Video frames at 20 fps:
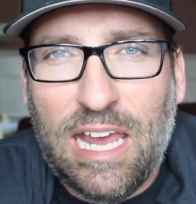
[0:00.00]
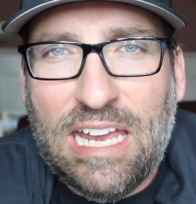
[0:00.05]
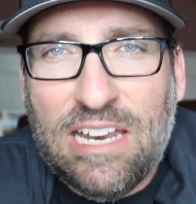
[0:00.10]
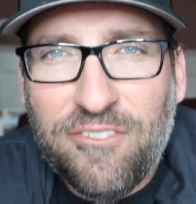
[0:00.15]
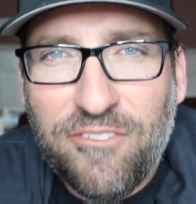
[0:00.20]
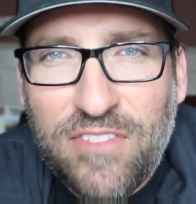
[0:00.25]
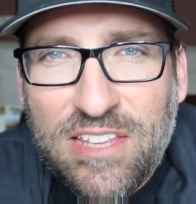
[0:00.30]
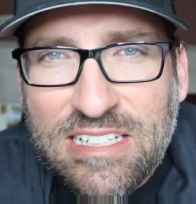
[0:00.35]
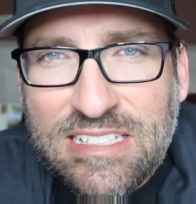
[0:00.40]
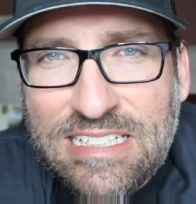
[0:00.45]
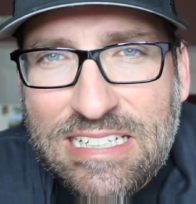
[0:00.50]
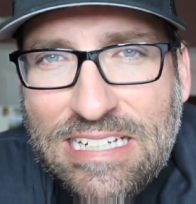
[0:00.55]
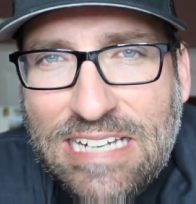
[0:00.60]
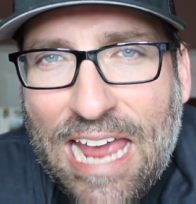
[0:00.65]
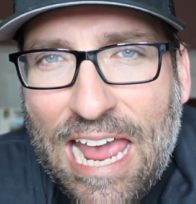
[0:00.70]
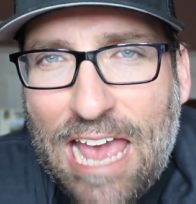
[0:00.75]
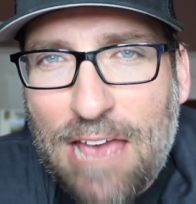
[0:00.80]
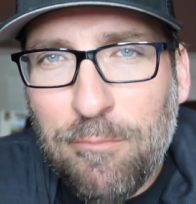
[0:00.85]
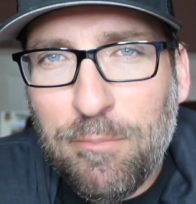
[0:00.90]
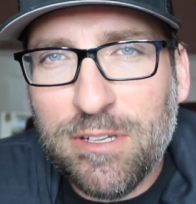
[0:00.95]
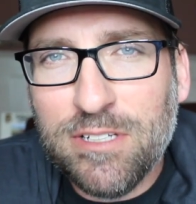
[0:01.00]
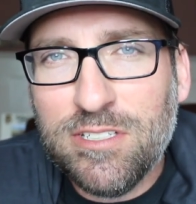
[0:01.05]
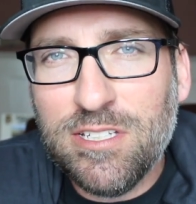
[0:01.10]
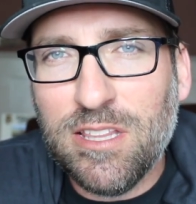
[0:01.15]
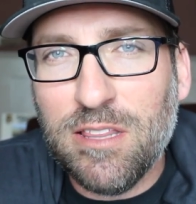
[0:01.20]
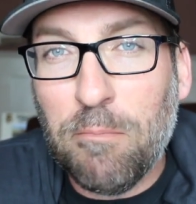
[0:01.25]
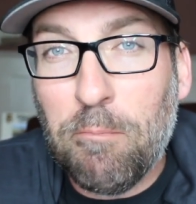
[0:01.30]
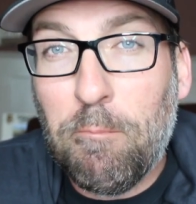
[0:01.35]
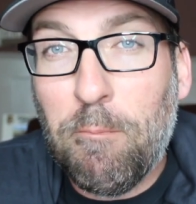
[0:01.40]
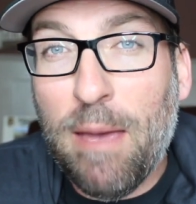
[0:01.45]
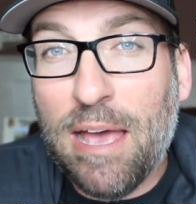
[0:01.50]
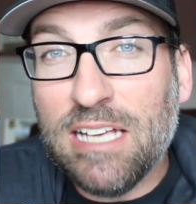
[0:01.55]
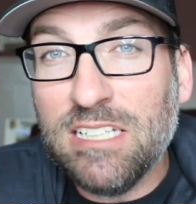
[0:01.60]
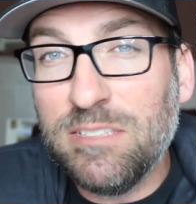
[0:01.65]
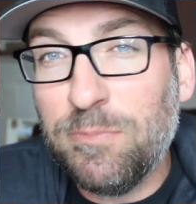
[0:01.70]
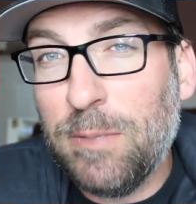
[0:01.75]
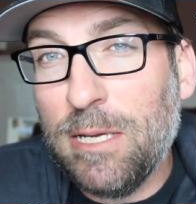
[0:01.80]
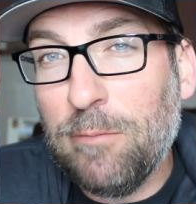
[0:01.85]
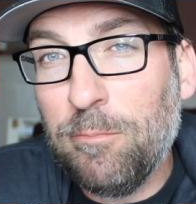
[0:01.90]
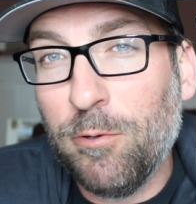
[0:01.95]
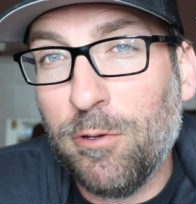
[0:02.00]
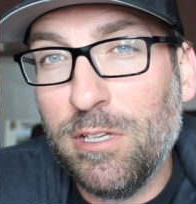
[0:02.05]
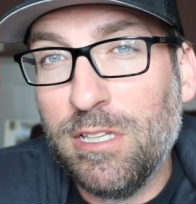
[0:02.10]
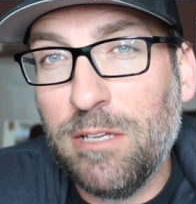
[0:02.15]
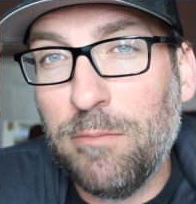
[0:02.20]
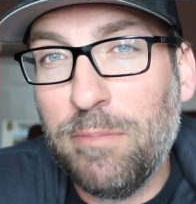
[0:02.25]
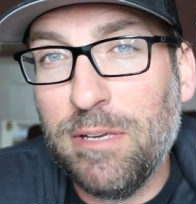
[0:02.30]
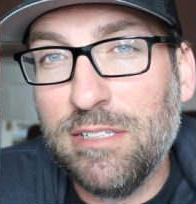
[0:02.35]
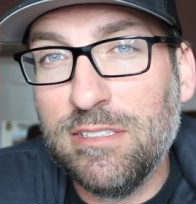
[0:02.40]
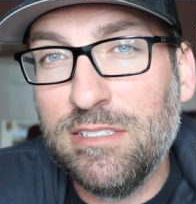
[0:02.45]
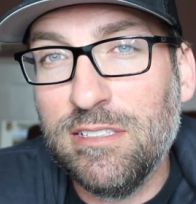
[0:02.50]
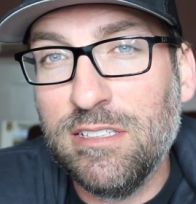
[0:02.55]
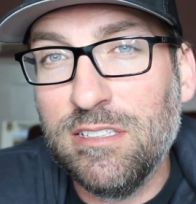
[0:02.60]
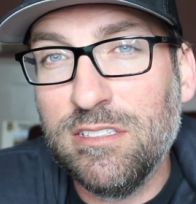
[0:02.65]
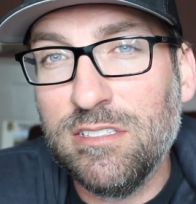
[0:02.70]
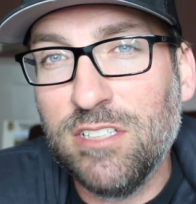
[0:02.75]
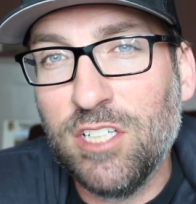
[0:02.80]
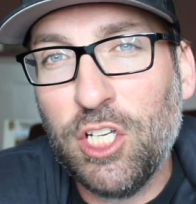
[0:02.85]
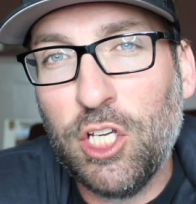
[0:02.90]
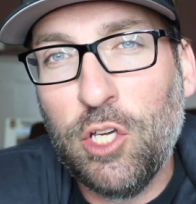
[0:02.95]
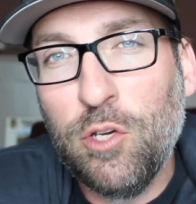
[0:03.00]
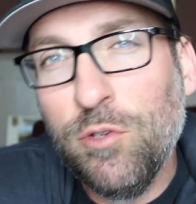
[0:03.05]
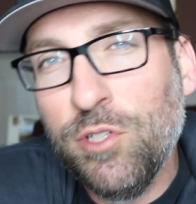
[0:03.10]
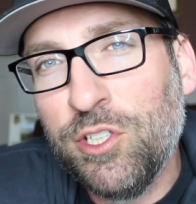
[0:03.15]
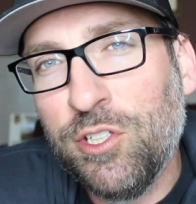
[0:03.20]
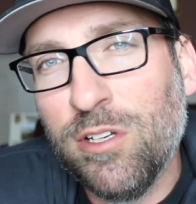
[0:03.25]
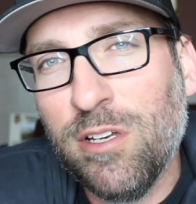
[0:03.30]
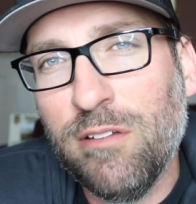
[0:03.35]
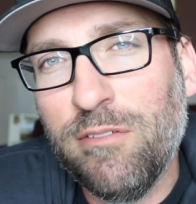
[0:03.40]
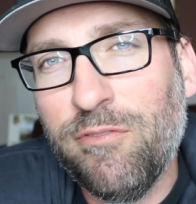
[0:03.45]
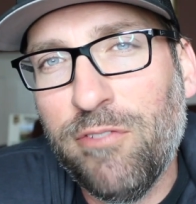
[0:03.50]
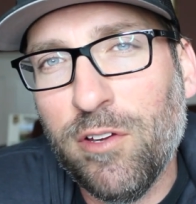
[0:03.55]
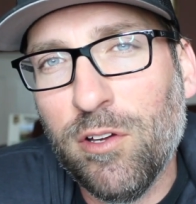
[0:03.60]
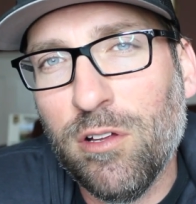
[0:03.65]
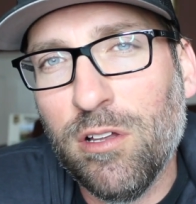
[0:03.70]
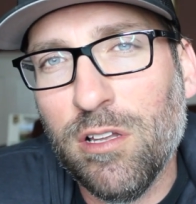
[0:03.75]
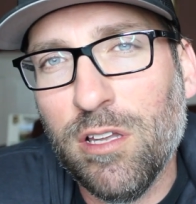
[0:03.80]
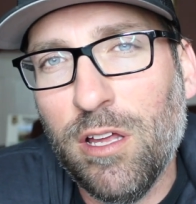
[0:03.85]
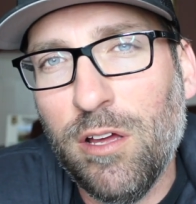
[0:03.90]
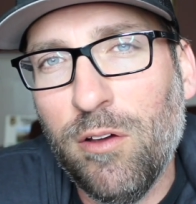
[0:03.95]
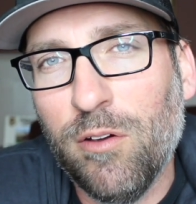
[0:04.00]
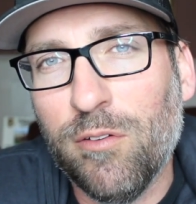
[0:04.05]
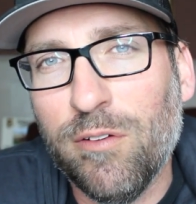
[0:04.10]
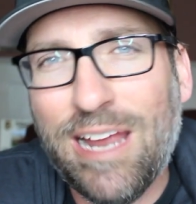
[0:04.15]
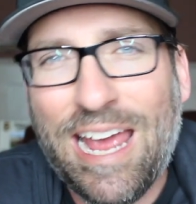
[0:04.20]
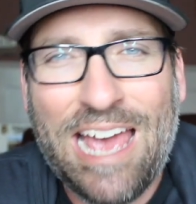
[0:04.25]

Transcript: And if this can happen to the best people in the business, you shouldn't feel alone.